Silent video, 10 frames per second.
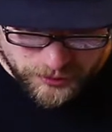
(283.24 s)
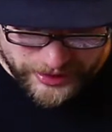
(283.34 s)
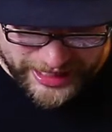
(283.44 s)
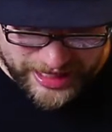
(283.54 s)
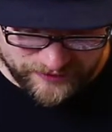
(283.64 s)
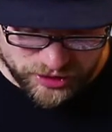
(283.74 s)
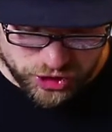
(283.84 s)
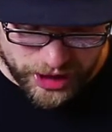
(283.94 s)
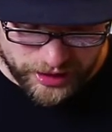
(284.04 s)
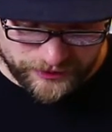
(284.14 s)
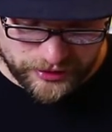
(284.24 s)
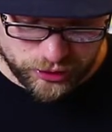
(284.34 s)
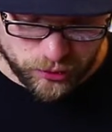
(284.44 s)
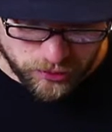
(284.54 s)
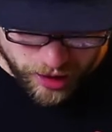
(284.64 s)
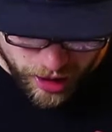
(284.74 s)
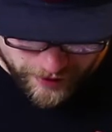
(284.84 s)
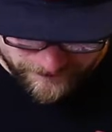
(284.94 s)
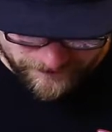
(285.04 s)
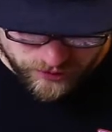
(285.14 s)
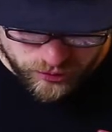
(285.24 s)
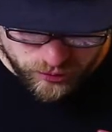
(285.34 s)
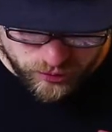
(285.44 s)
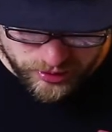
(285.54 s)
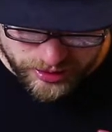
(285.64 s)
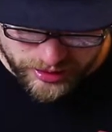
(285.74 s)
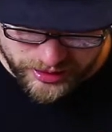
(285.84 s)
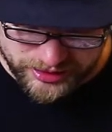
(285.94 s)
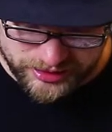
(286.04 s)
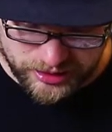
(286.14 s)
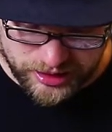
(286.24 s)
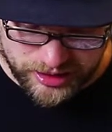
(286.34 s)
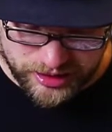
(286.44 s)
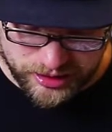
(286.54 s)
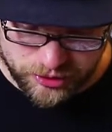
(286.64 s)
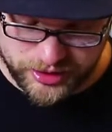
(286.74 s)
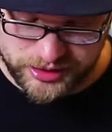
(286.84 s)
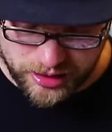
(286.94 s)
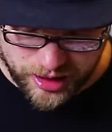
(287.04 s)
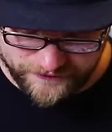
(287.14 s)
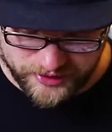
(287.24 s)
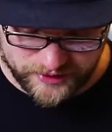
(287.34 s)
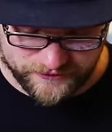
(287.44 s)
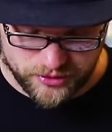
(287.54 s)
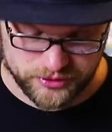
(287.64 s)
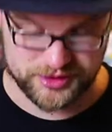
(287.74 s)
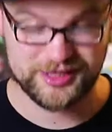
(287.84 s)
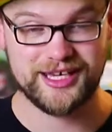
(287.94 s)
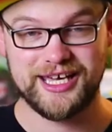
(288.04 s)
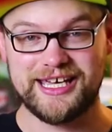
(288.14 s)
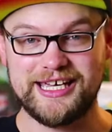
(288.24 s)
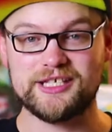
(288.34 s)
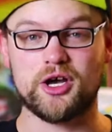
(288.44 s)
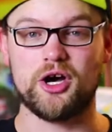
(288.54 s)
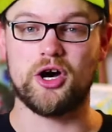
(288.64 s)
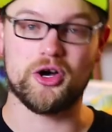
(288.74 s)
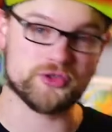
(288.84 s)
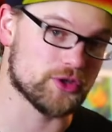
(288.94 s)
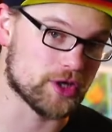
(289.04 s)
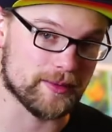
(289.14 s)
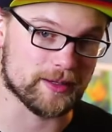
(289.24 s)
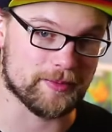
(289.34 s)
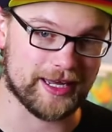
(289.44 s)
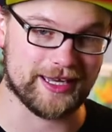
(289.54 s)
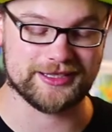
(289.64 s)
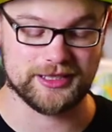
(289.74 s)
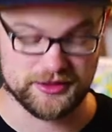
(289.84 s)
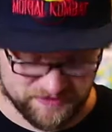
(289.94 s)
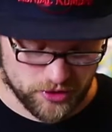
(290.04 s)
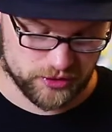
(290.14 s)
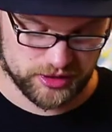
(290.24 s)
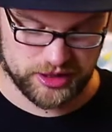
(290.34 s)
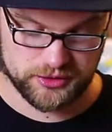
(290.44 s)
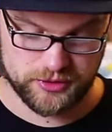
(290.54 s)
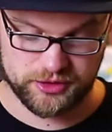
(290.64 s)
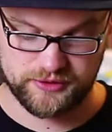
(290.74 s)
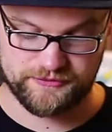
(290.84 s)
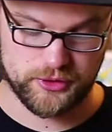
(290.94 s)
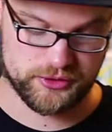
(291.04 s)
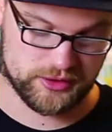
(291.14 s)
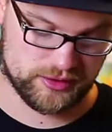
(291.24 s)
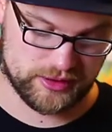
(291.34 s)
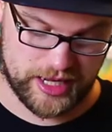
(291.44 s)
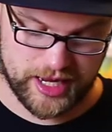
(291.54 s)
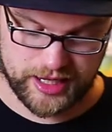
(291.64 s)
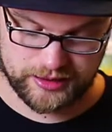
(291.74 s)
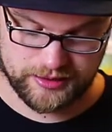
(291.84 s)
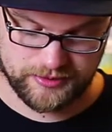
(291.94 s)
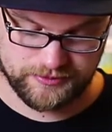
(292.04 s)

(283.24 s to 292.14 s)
We have Jonathan Groff, who was Kristoff in Frozen. He's also coming back as his original Frozen